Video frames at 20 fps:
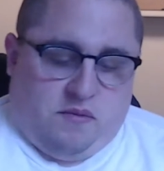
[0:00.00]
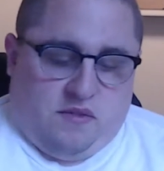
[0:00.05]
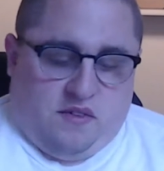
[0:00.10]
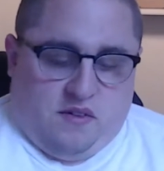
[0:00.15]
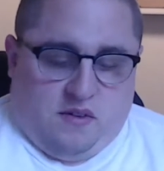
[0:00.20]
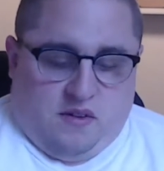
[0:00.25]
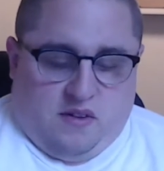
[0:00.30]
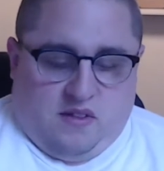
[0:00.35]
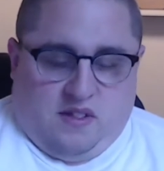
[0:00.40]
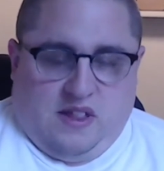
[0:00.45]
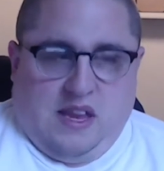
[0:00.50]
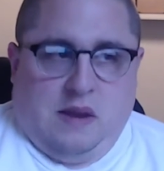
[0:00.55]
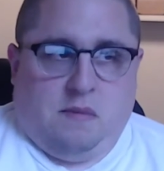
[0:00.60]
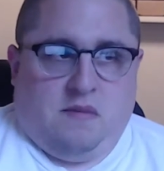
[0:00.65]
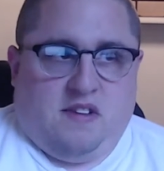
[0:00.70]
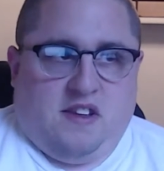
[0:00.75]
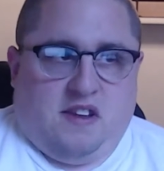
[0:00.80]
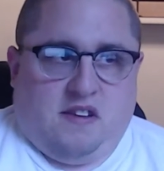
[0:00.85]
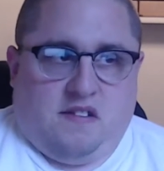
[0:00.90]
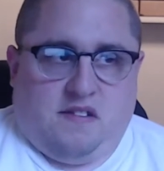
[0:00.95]
theme to
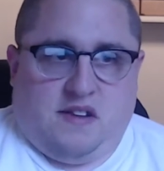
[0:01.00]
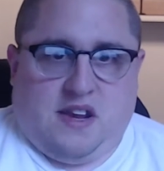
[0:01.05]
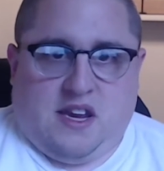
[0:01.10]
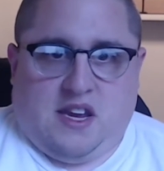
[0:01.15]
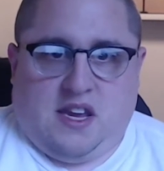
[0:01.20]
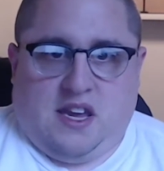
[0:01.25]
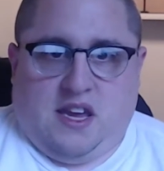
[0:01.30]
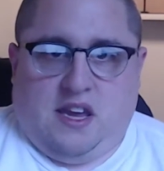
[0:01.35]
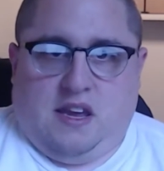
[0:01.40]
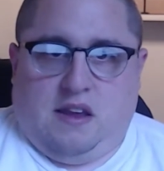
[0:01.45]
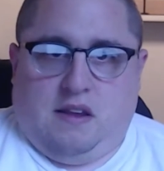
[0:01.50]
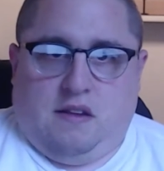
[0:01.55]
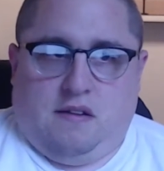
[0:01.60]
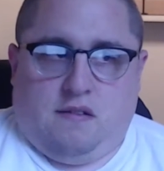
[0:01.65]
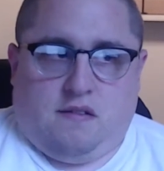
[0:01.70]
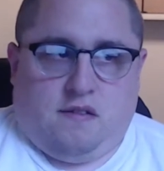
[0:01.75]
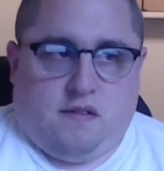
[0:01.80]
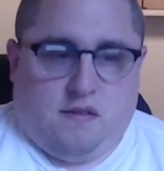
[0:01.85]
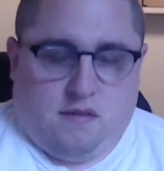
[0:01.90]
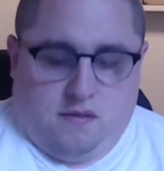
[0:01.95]
this deck
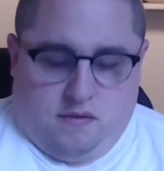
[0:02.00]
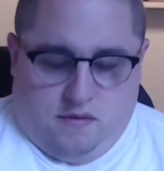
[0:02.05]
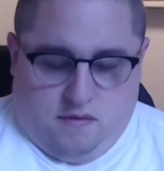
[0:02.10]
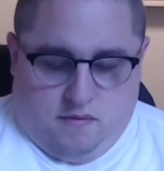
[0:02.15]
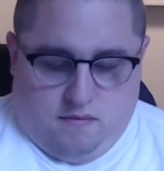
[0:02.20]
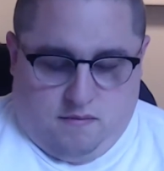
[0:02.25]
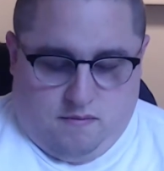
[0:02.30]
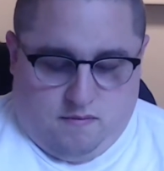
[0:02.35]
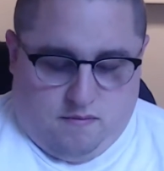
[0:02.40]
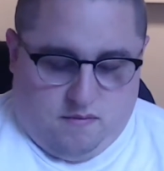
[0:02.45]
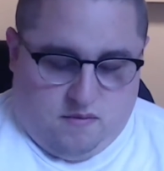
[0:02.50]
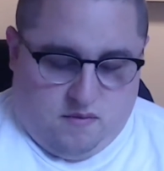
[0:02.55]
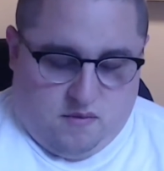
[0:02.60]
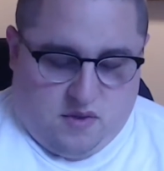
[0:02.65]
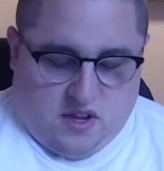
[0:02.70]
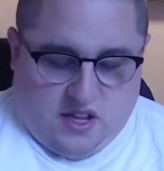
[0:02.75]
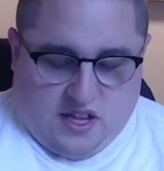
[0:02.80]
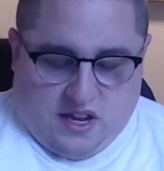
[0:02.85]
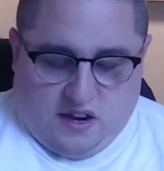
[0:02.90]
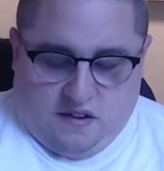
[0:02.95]
is a
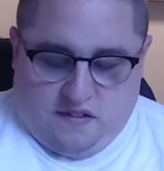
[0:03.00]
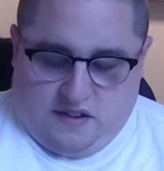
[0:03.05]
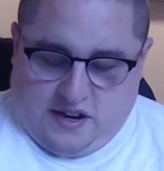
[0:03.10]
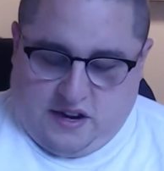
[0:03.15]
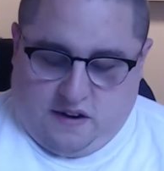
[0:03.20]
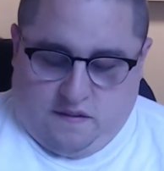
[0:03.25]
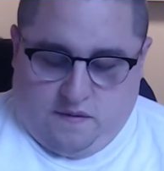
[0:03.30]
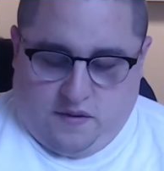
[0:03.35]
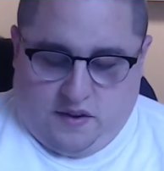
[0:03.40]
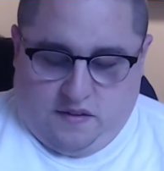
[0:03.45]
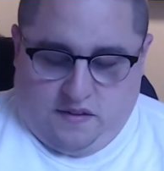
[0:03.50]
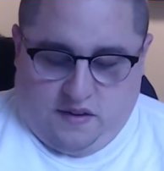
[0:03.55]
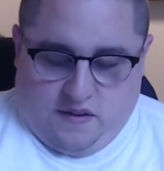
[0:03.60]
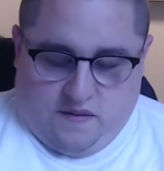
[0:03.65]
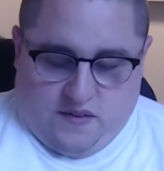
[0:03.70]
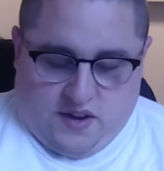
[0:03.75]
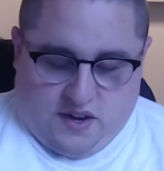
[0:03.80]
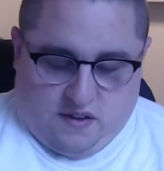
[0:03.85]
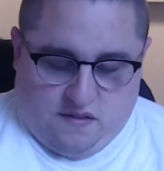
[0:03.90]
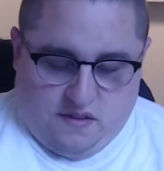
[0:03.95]
lot of sacrificing effects.